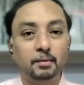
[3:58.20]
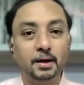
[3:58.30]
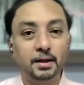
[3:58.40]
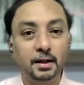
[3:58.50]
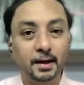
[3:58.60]

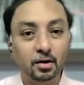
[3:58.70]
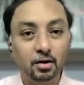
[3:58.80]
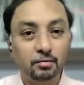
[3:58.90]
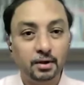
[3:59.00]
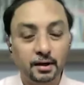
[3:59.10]
by the
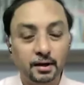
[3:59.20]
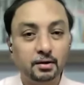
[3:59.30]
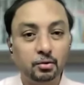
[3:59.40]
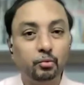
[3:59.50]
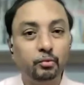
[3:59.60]
end of the
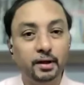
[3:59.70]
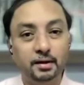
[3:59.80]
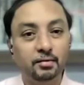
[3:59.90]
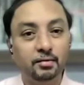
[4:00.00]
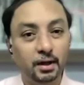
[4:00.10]
next 2
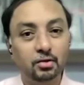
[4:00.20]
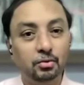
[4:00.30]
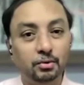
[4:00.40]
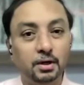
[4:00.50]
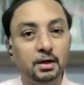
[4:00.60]
weeks, 11
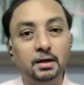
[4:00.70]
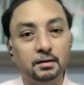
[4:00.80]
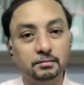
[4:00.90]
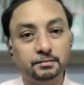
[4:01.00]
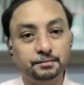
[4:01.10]
days, you will
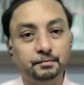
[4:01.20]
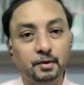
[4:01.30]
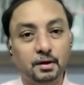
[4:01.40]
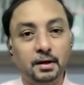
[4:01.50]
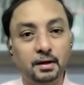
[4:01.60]
learn,
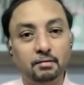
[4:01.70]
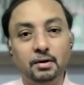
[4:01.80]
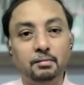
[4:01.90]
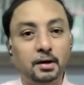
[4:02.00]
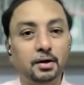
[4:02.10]
right? And
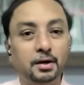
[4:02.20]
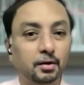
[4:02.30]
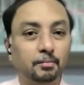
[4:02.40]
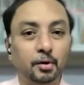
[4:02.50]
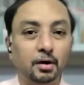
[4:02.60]
we'll monitor
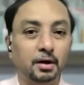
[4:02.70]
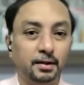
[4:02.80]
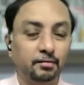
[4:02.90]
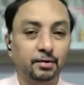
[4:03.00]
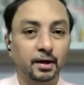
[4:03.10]
your
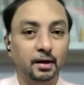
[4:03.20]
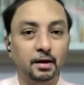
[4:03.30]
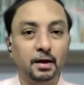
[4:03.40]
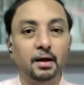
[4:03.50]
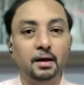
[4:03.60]
progress
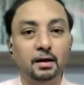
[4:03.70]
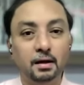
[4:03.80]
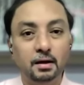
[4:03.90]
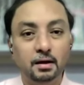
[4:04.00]
every day.